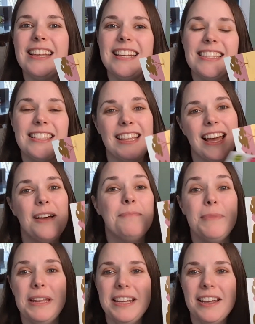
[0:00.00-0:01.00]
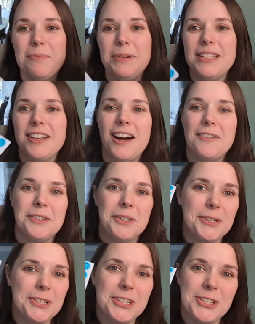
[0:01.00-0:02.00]
this that many companies offer,
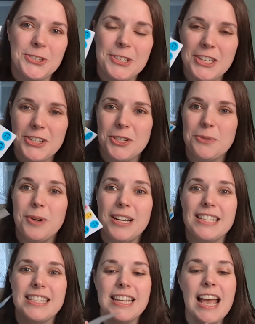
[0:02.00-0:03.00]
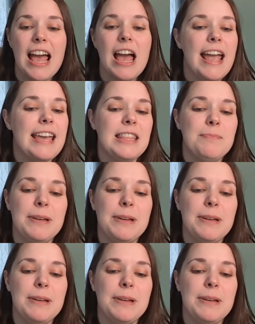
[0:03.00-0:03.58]
or just traditional ones. In the